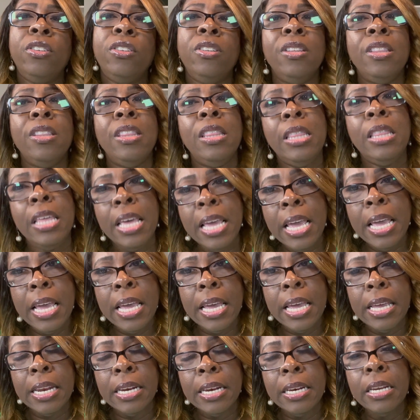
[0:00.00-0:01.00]
to
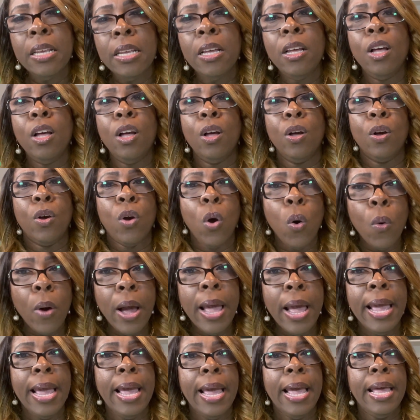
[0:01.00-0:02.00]
then
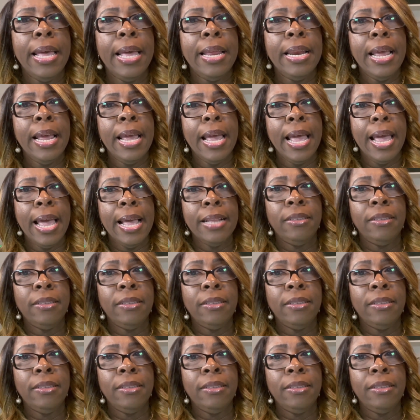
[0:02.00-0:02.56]
go ahead